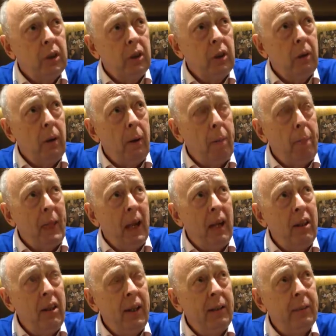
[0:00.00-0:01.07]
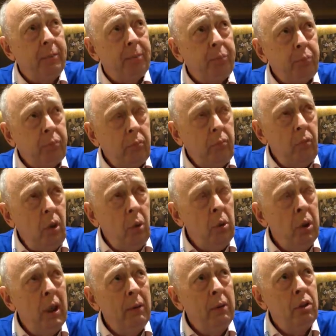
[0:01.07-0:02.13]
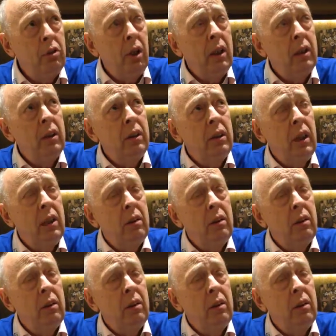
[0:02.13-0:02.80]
So I think what I was trying to say